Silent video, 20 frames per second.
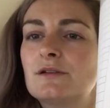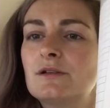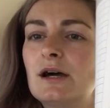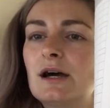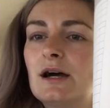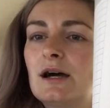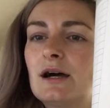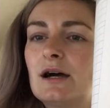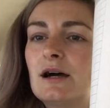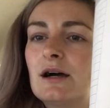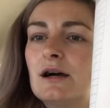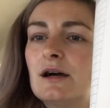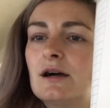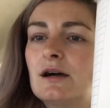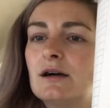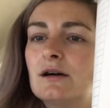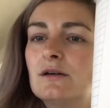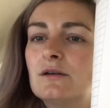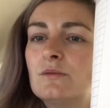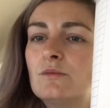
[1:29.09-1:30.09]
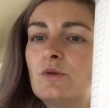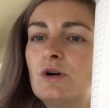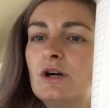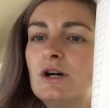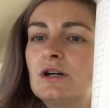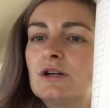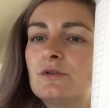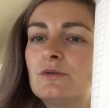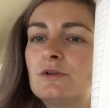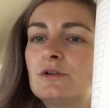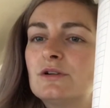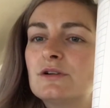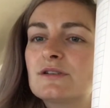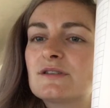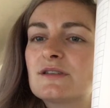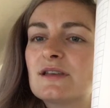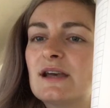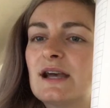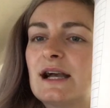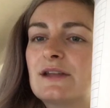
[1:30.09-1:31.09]

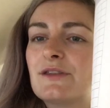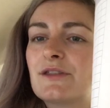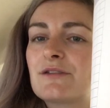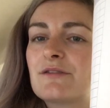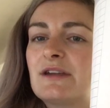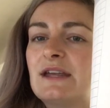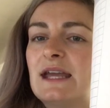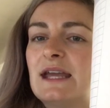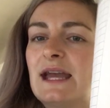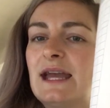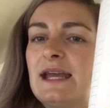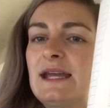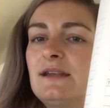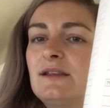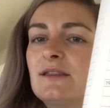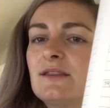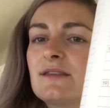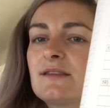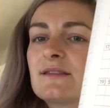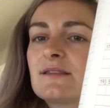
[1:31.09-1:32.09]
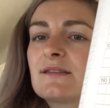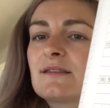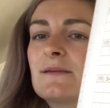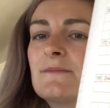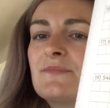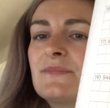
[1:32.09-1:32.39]
1/4 add 3/8,